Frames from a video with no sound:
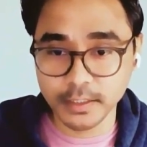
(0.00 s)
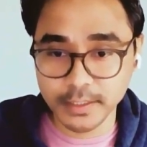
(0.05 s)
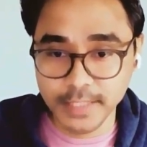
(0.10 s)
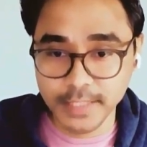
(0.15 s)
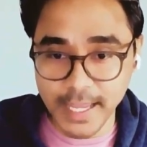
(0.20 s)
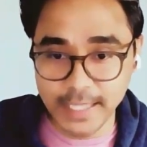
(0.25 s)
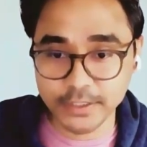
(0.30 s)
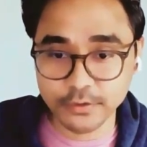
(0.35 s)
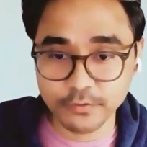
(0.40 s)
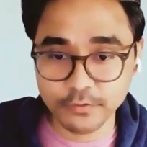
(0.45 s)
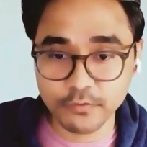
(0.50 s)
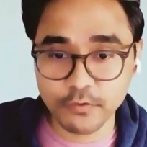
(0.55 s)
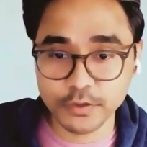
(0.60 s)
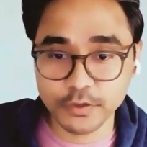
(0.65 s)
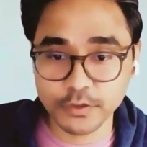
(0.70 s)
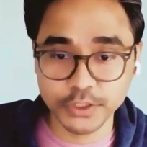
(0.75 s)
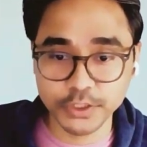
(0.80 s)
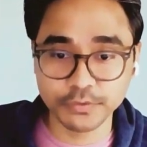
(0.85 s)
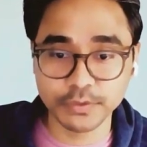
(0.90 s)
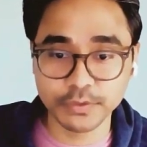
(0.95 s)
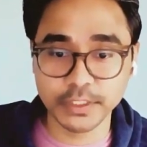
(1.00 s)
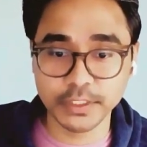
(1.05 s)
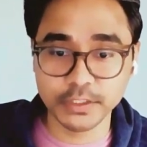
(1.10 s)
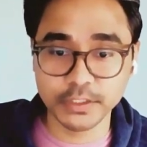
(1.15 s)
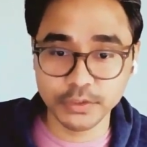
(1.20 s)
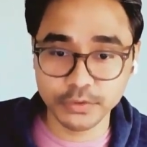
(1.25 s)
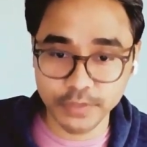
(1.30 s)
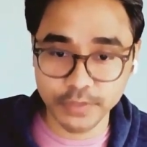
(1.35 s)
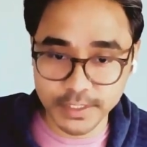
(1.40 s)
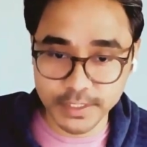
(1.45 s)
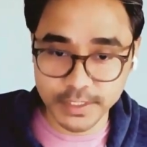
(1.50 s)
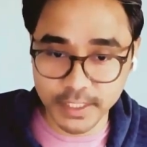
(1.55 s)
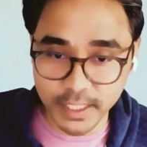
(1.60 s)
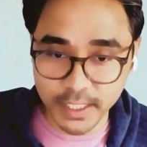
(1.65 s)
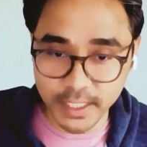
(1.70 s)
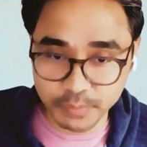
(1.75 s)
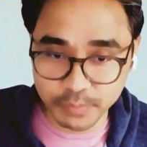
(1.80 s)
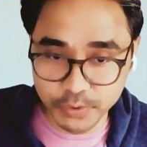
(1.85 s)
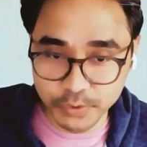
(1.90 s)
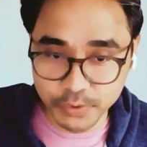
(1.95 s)
Thank you for tuning in today's
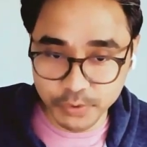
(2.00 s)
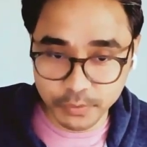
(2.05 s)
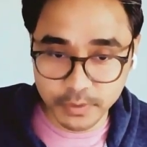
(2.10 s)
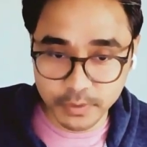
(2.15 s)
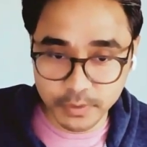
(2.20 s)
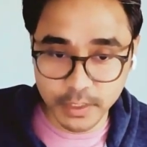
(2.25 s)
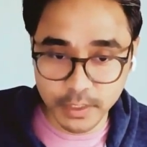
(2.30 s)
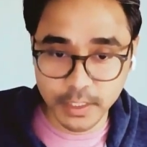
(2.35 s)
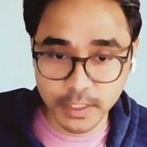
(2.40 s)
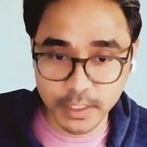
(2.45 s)
episode.